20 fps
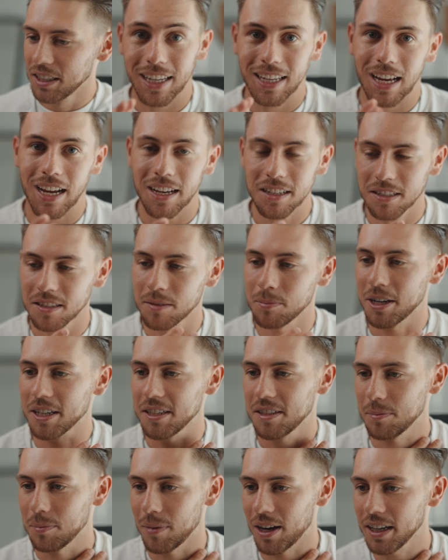I
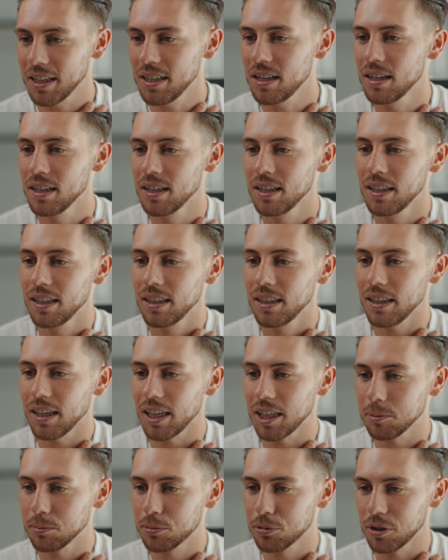customized mine
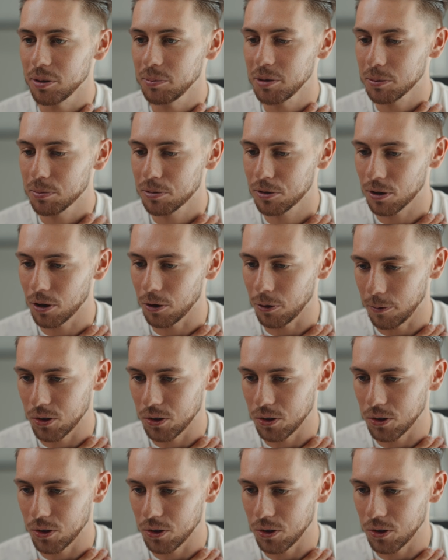in Premiere Pro.